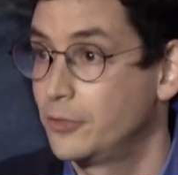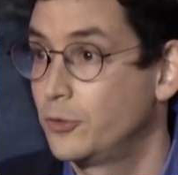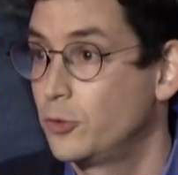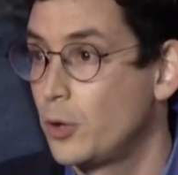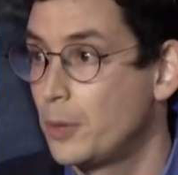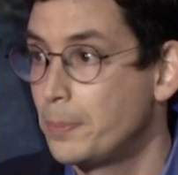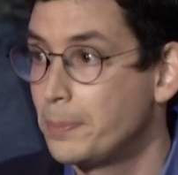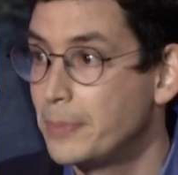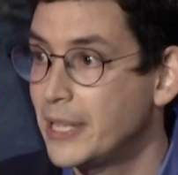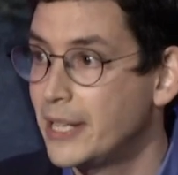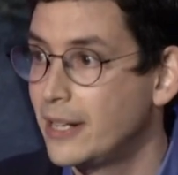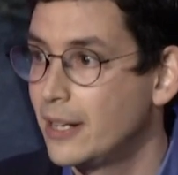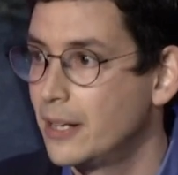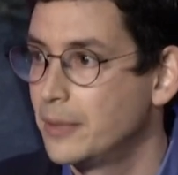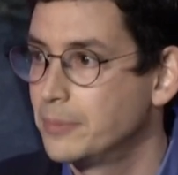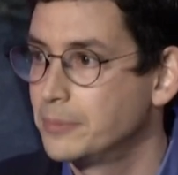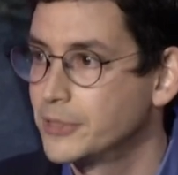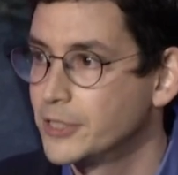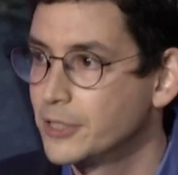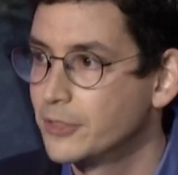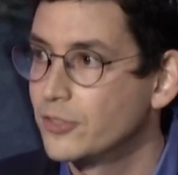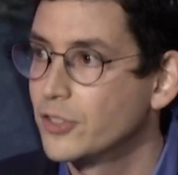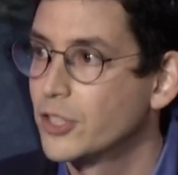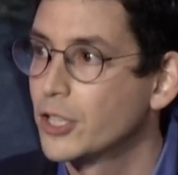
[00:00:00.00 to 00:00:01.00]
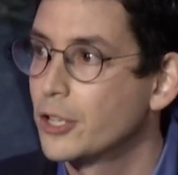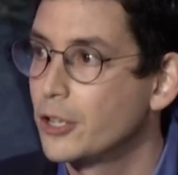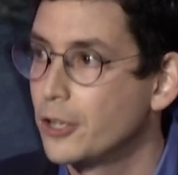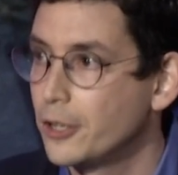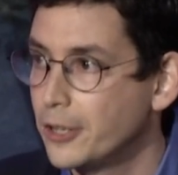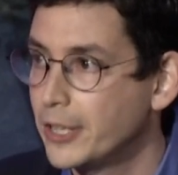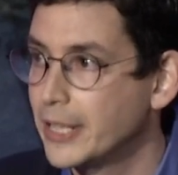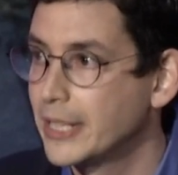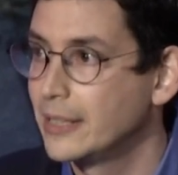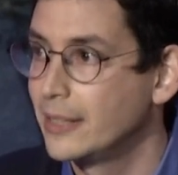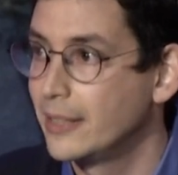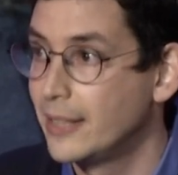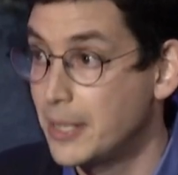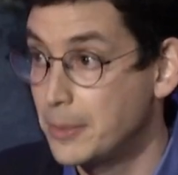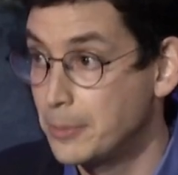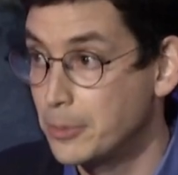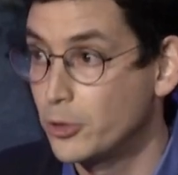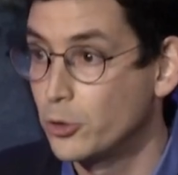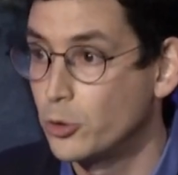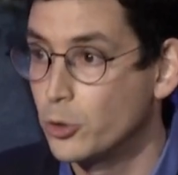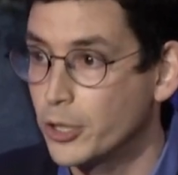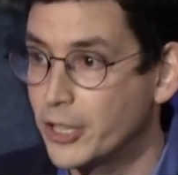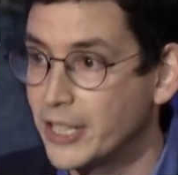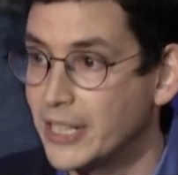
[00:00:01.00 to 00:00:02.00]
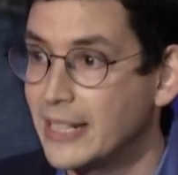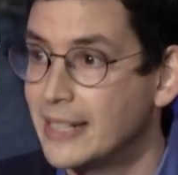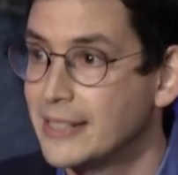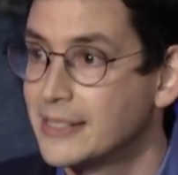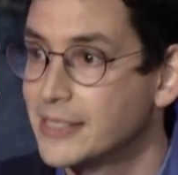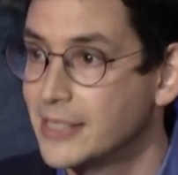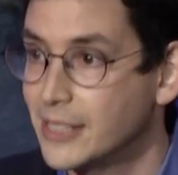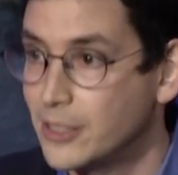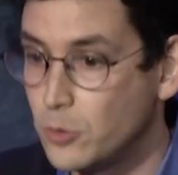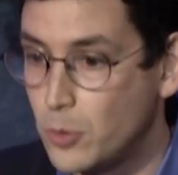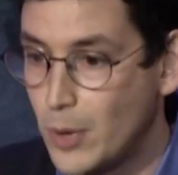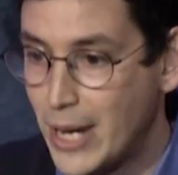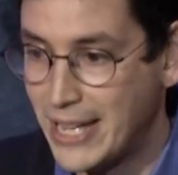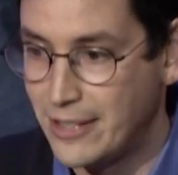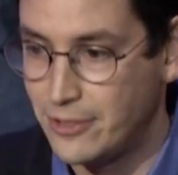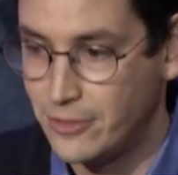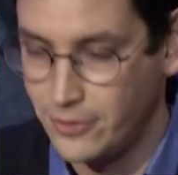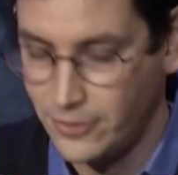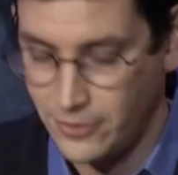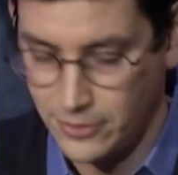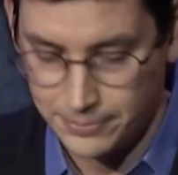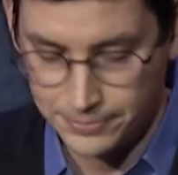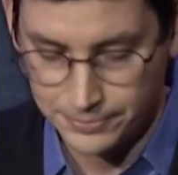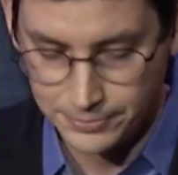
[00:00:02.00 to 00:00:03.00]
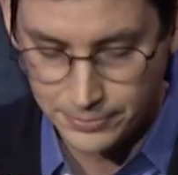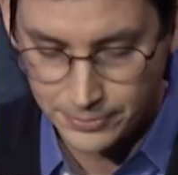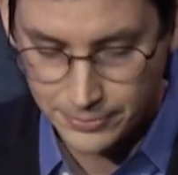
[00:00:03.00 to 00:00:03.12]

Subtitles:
of what becomes of the current labor organizing wave.